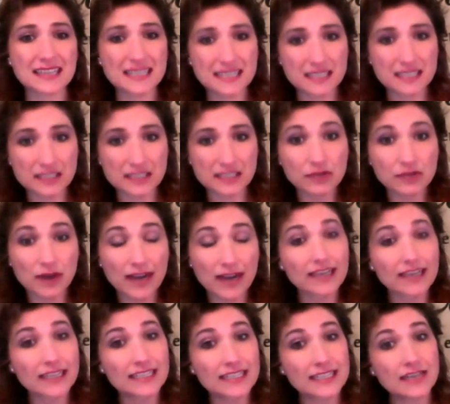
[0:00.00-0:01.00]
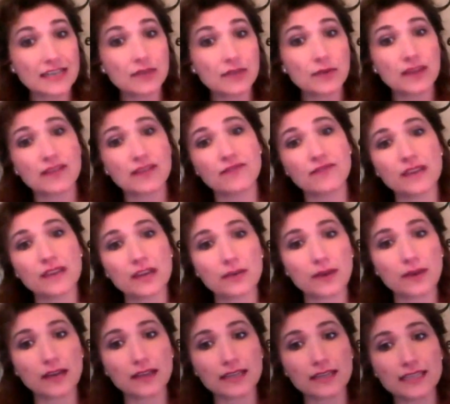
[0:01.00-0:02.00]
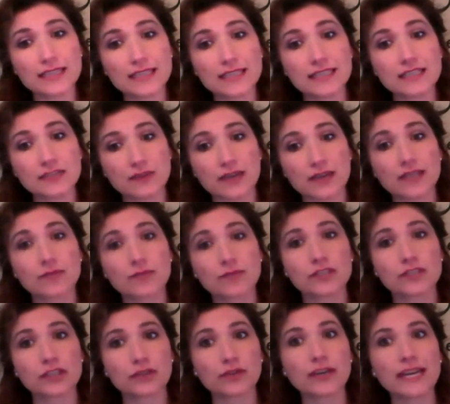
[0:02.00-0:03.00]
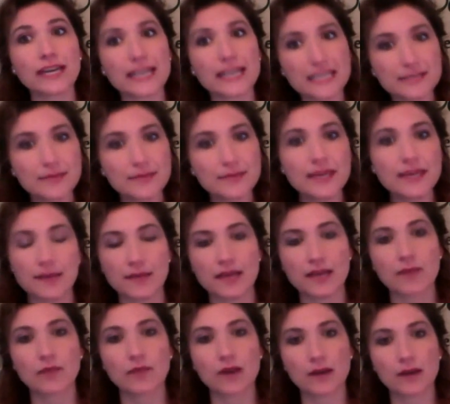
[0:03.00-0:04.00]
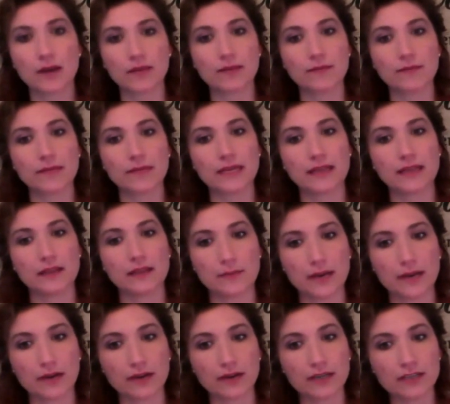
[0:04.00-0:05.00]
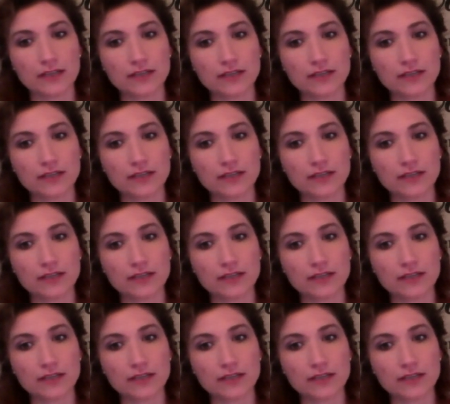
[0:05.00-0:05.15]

trying to deal with and figure out these distractible children is becoming a problem in their marriage?